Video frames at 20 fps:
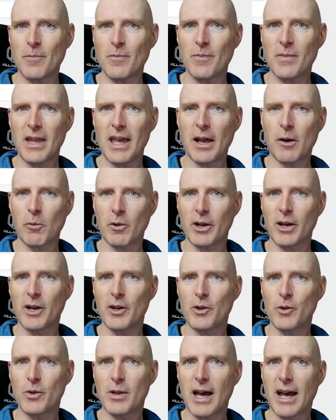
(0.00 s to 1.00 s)
And we're going to do
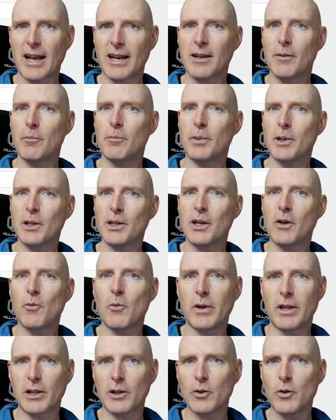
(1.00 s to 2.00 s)
that building with
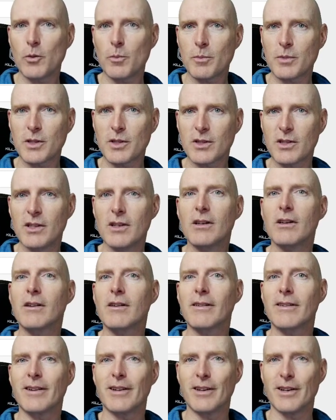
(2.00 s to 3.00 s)
loops,
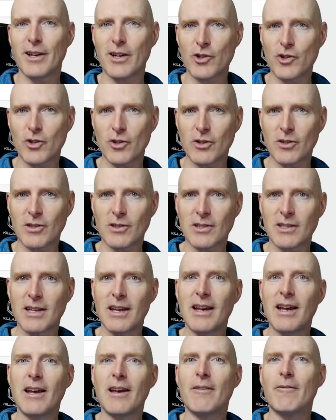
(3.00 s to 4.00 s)
conditionals,
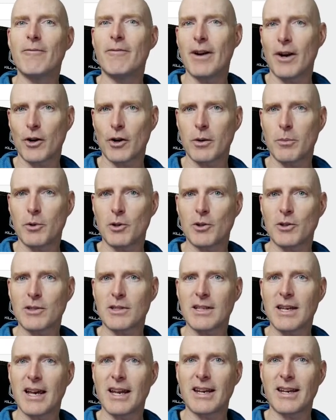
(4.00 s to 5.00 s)
variables,
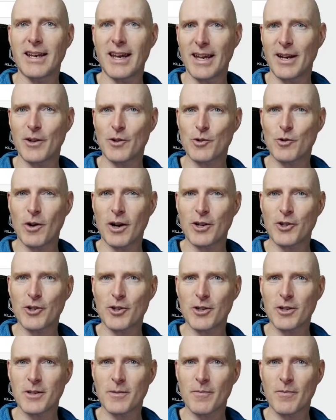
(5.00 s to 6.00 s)
and data structures.
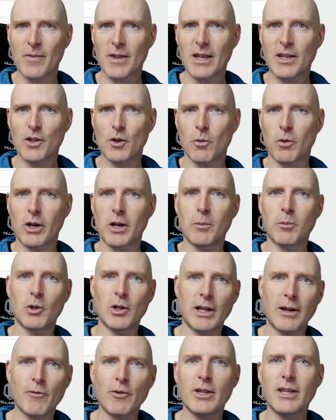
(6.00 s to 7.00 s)
So we're going to pull
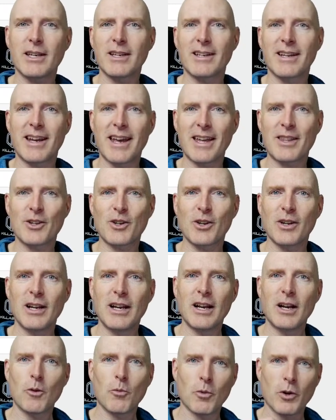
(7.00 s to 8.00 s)
everything together,
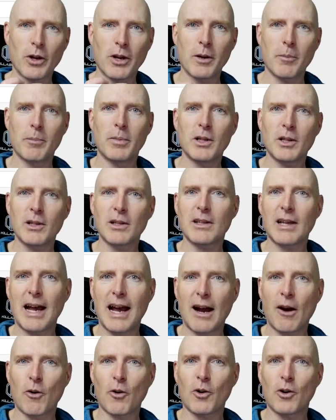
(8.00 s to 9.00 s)
we're going to build
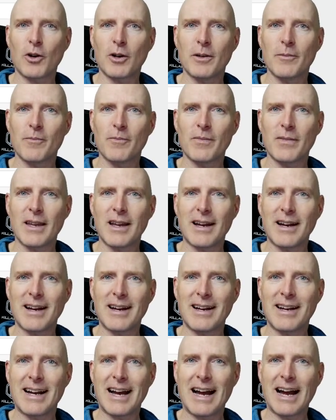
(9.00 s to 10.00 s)
our
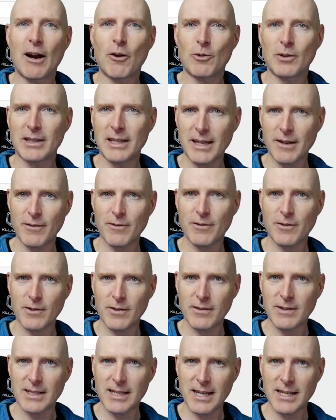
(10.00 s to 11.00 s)
leave
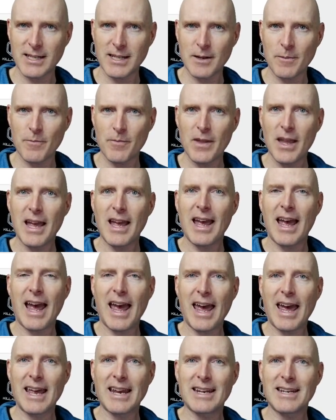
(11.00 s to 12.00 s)
system,
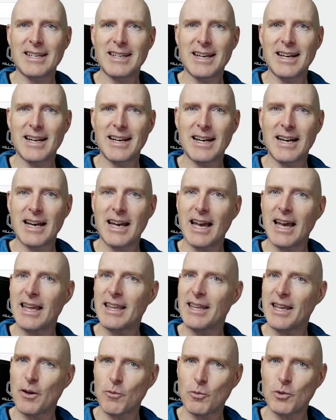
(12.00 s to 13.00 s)
and
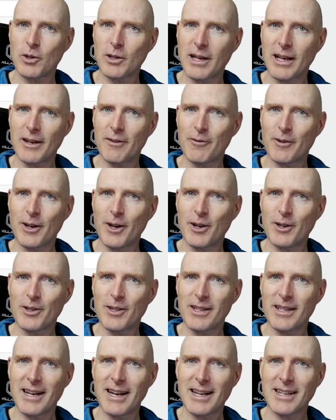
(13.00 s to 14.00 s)
then we'll kind of get on to the
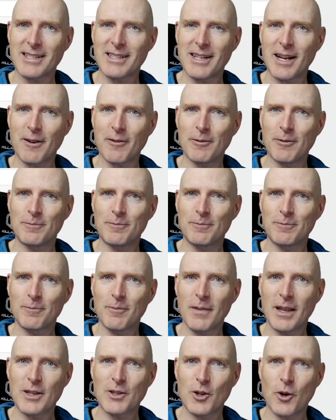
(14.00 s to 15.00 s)
next stuff.
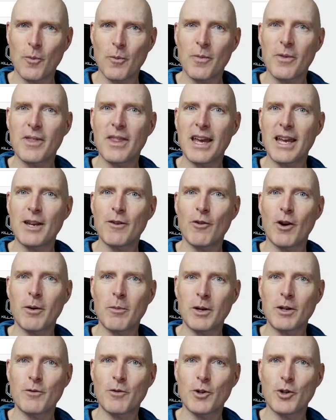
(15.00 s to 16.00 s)
So thank you very much
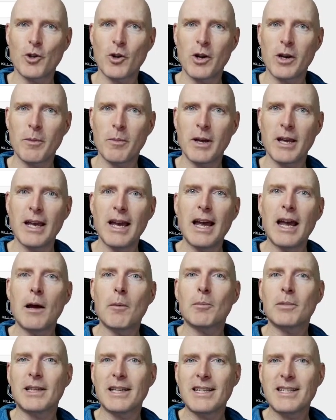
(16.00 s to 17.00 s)
for joining me.
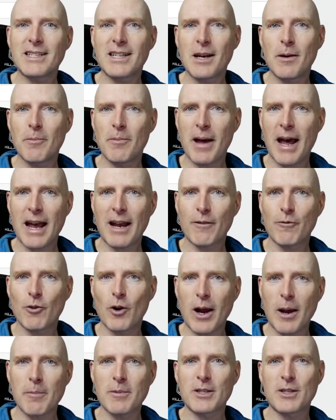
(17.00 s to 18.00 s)
Please come back for
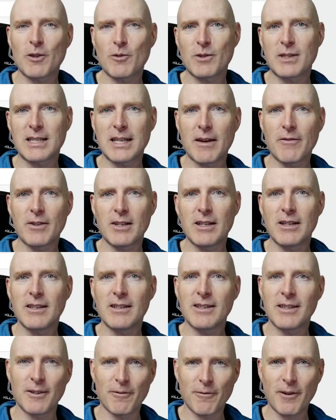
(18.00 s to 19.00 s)
episode 7, the
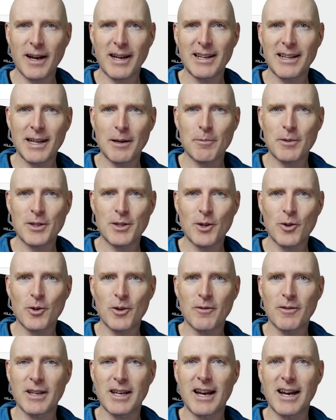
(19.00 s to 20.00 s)
final episode of the
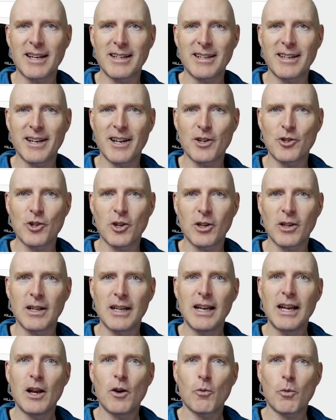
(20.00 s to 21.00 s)
Guide to Digital,
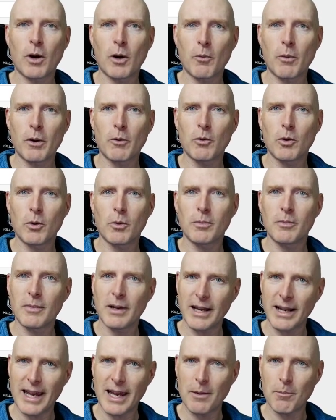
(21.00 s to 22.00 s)
where we will
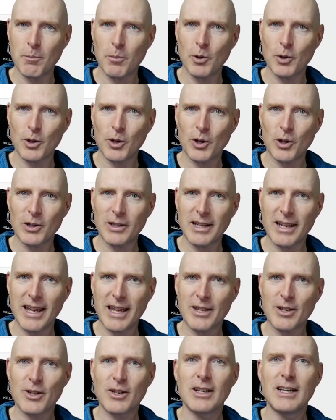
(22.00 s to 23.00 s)
again pull it all together
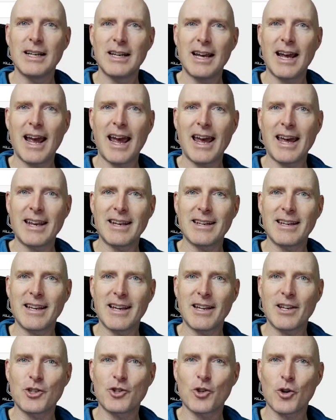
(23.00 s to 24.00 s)
and
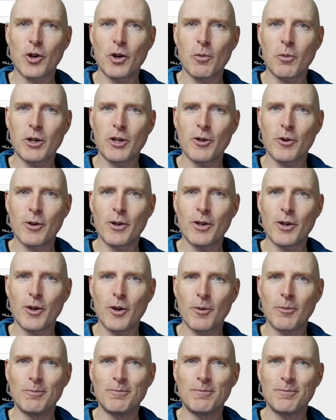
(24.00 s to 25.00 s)
show you what you can do.
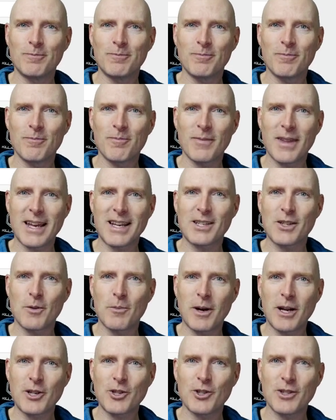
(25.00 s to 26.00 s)
Thanks so
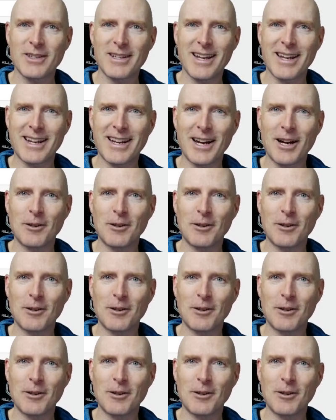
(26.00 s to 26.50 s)
much and take care.